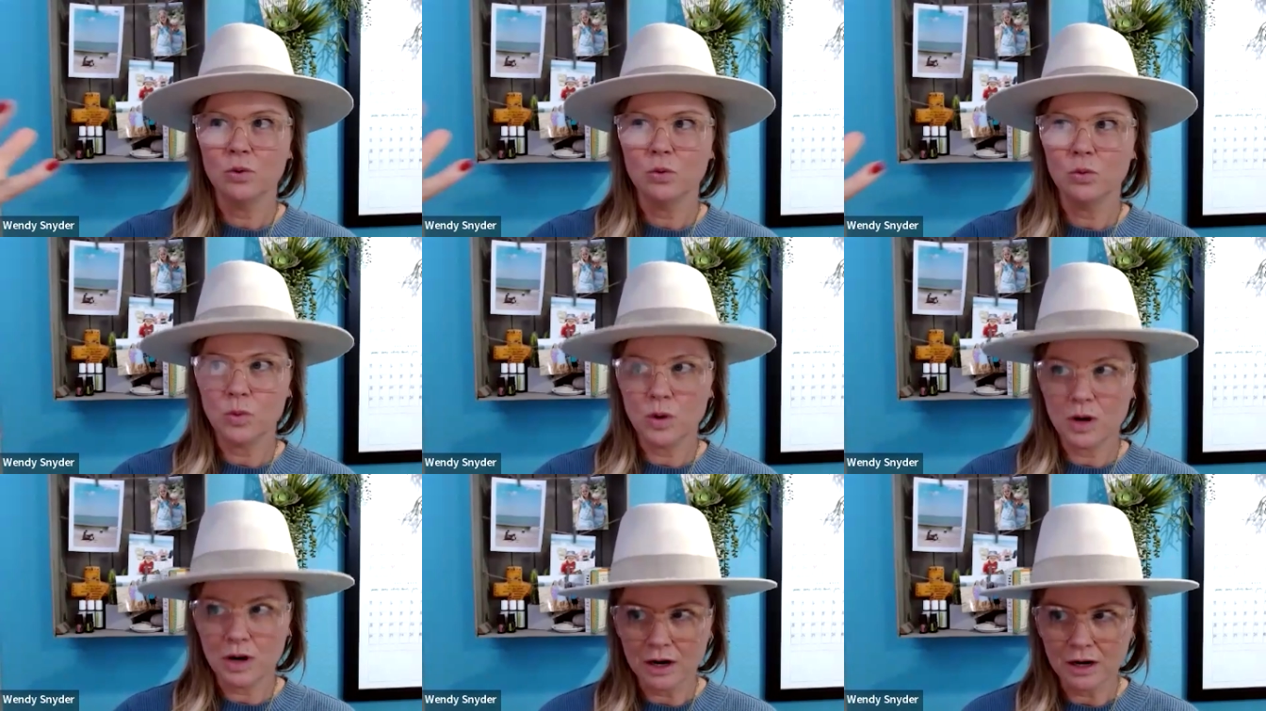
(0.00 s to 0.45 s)

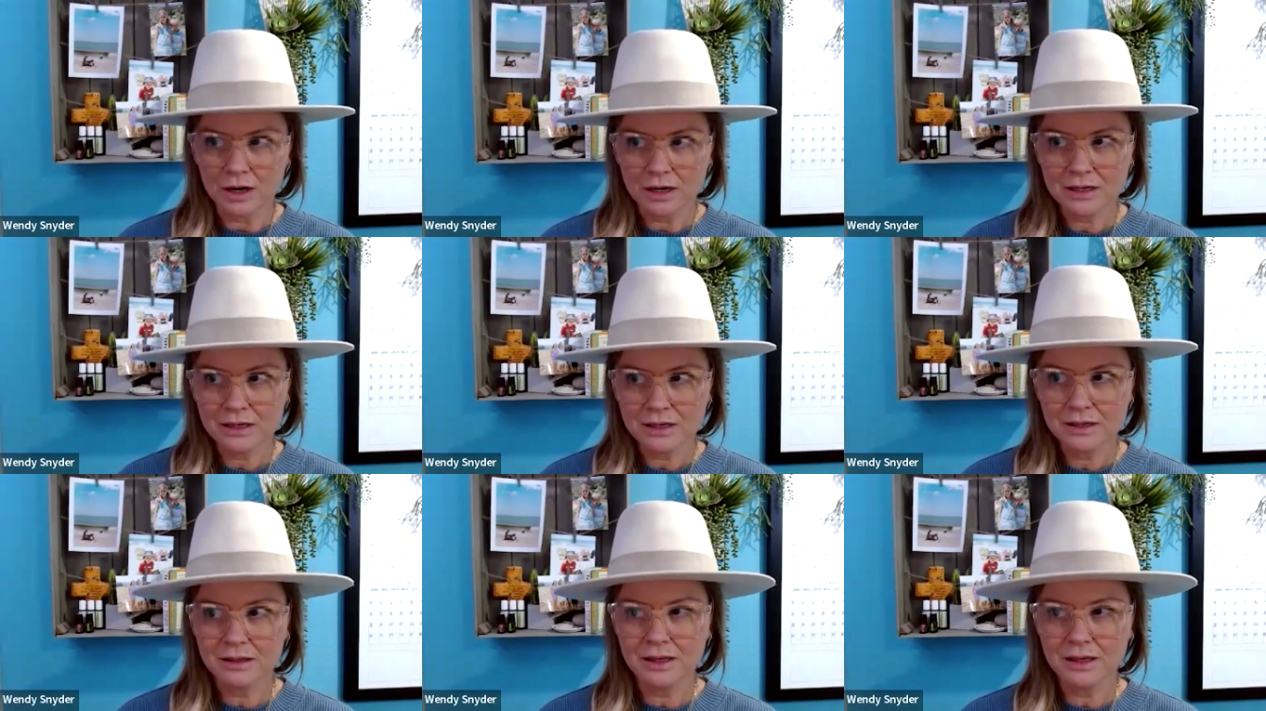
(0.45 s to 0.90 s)

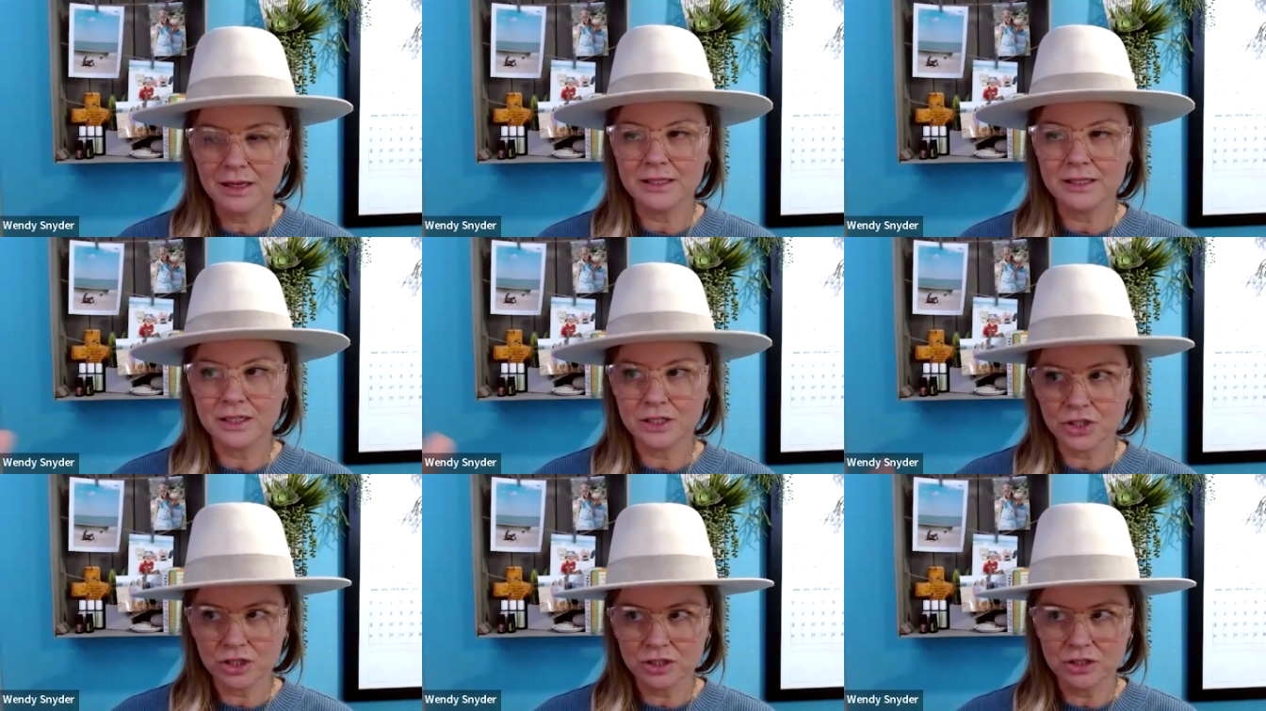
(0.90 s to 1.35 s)
work in
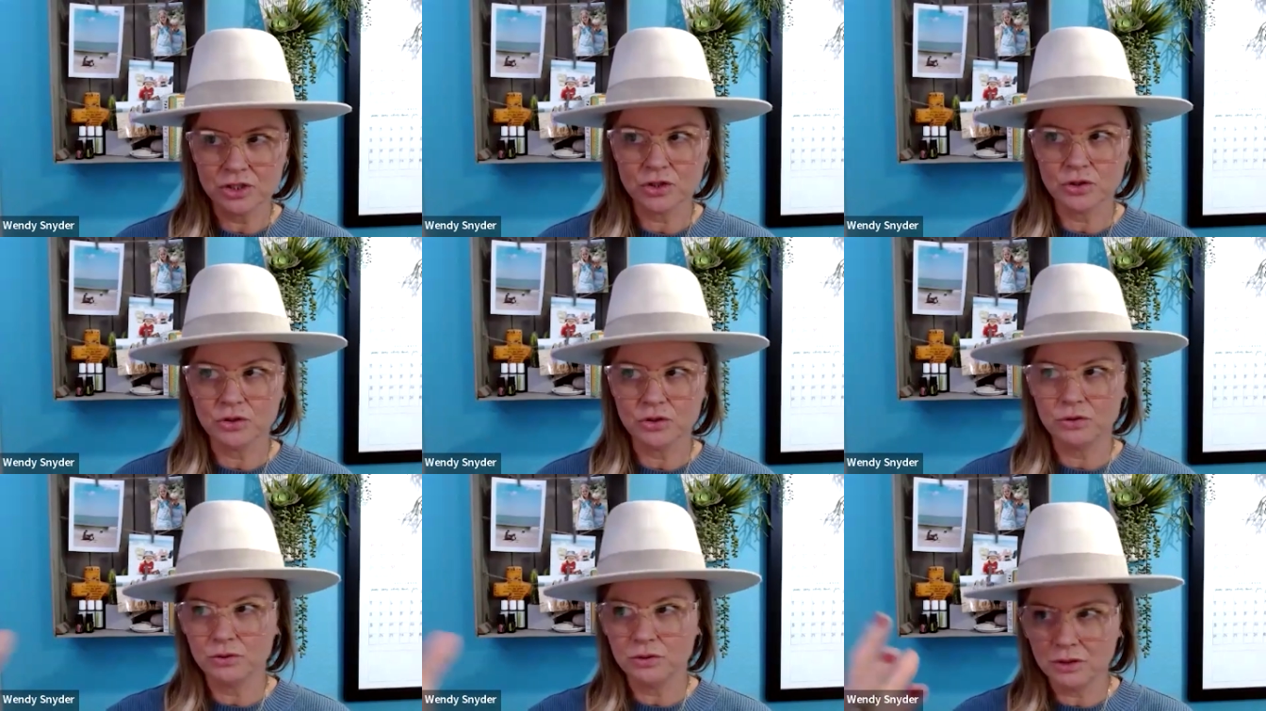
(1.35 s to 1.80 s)
addition
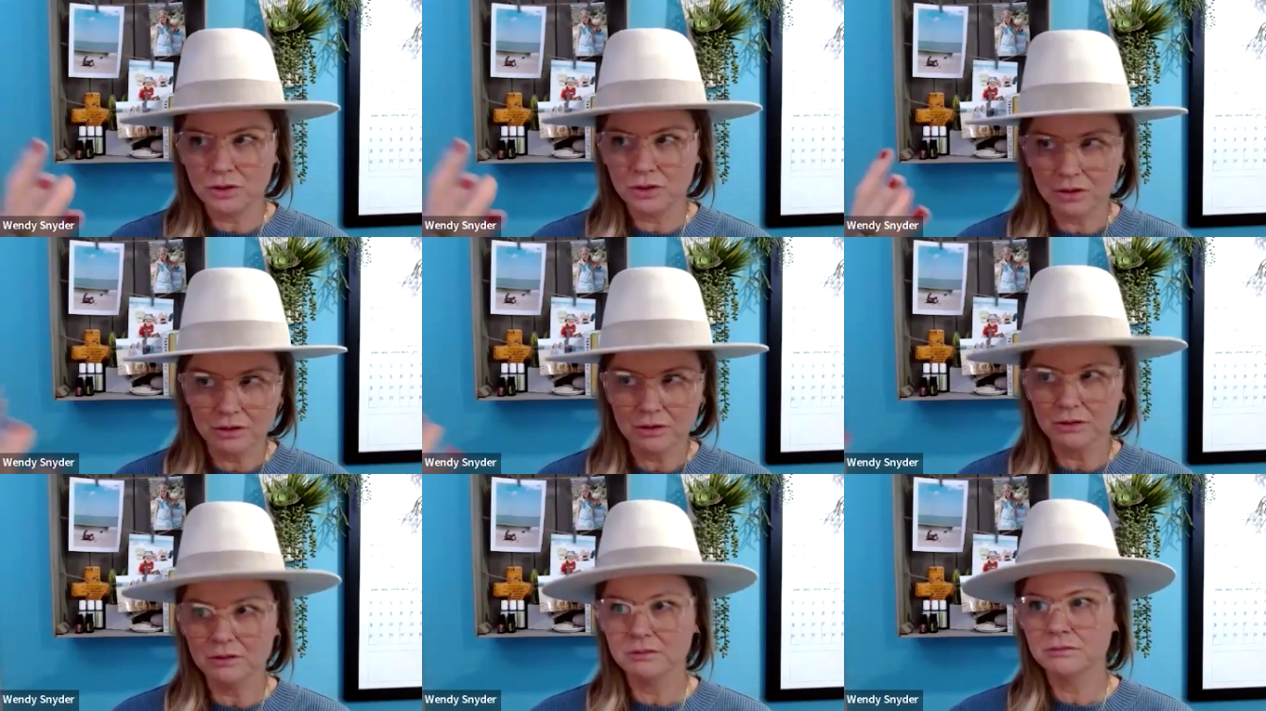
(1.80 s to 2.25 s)
to
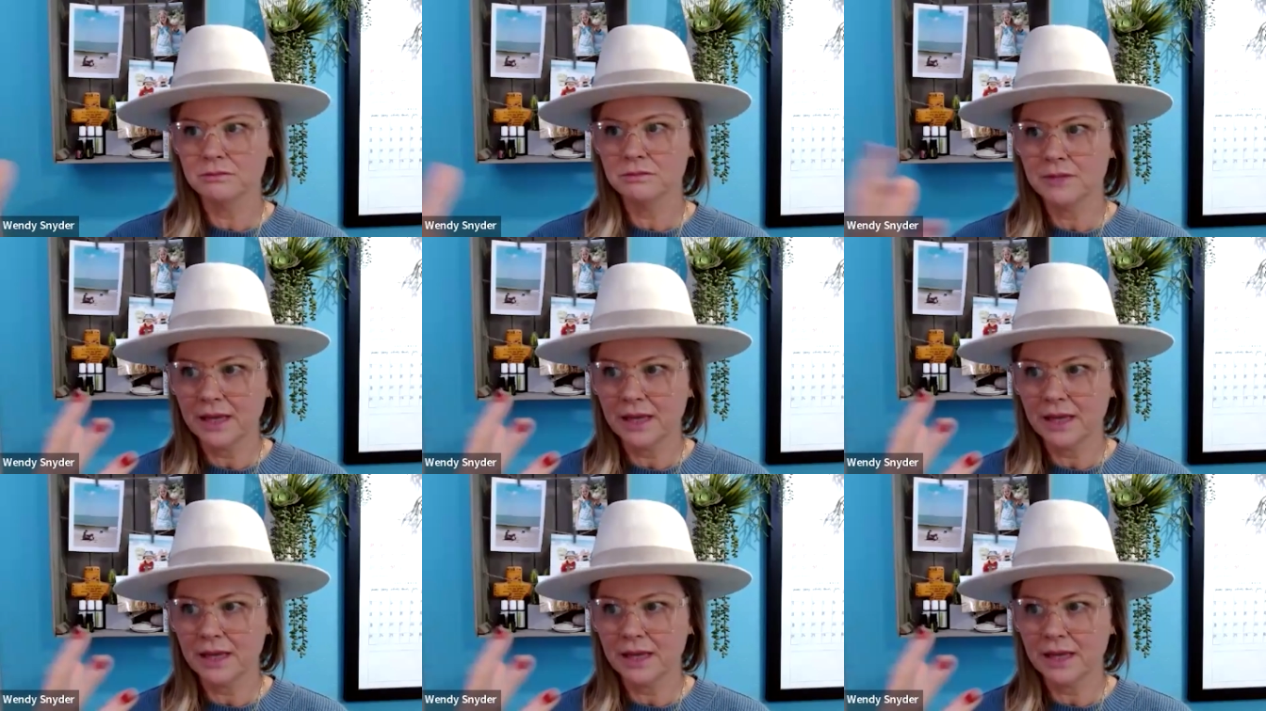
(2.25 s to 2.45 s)
her